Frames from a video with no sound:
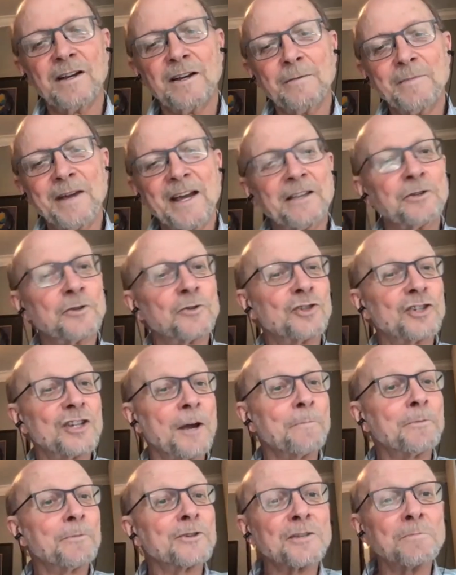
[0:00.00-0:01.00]
Matthew
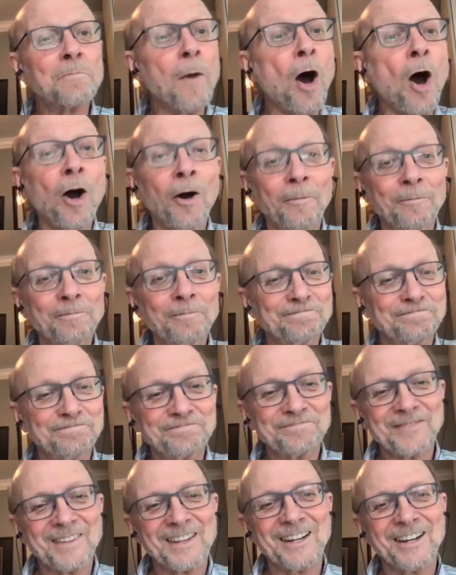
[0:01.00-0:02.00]
Shepard's mom.
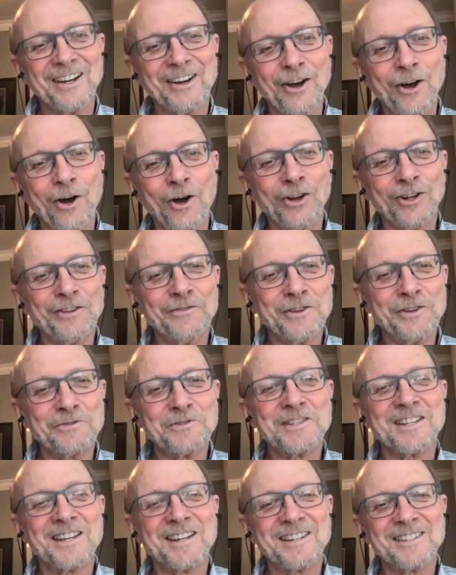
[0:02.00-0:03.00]
All of
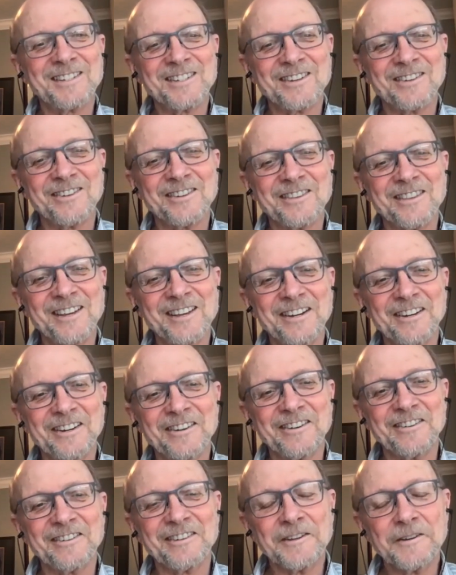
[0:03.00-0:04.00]
those things are
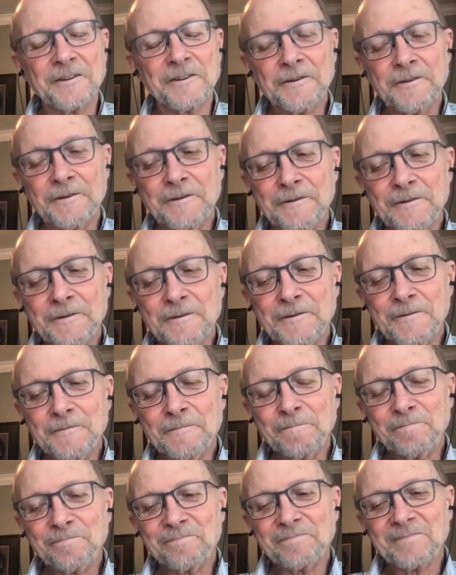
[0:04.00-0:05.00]
there.
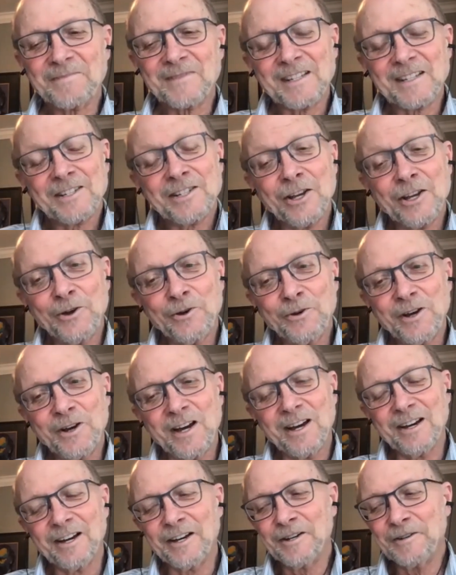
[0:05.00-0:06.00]
So
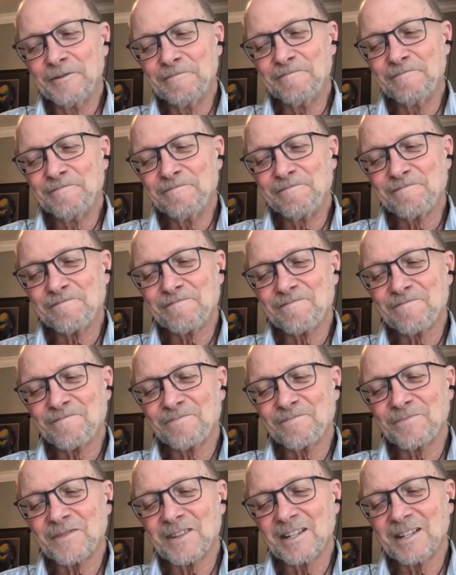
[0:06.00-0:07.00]

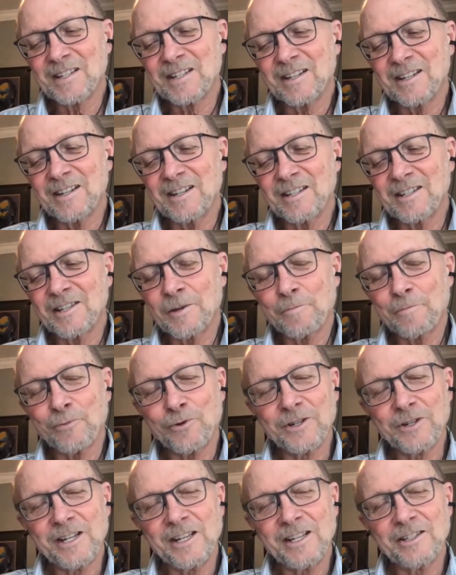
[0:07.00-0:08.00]
it's a
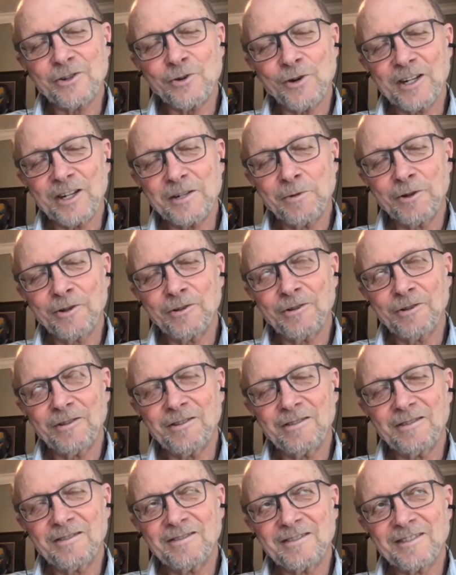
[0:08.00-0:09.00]
pretty incredible
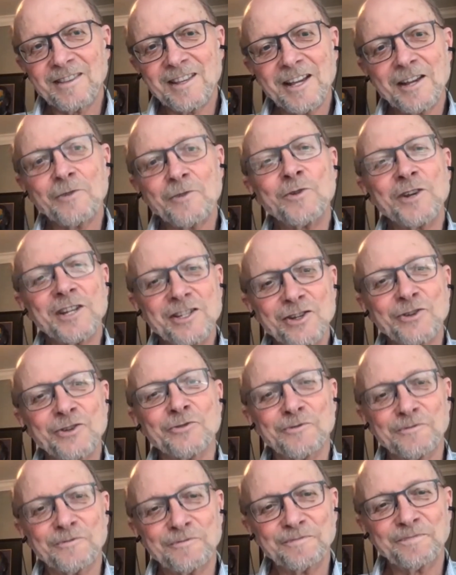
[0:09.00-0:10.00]
thing we do.
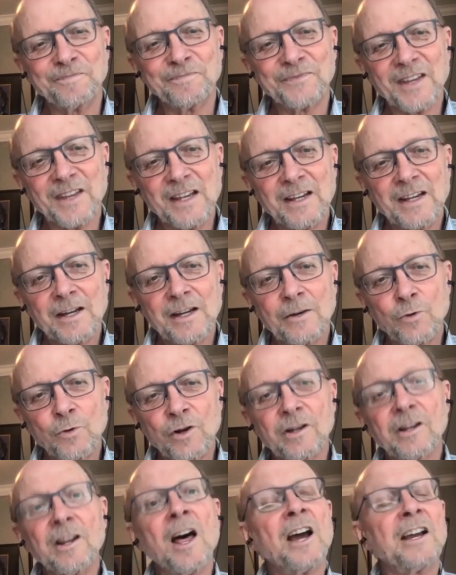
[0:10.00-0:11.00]
We're
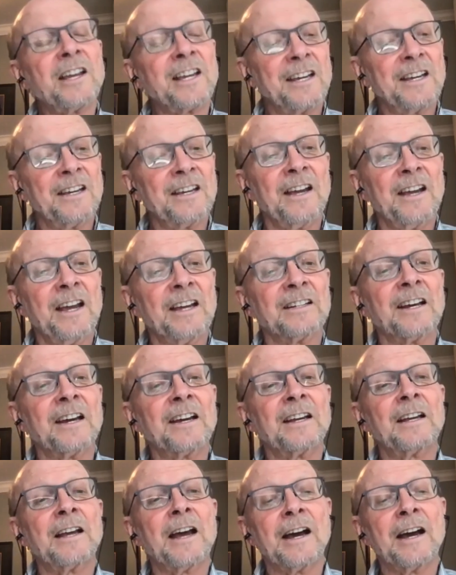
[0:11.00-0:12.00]
lucky. And
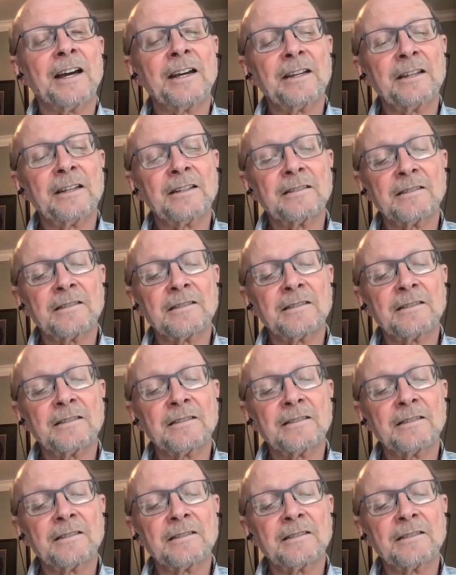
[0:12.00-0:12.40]
I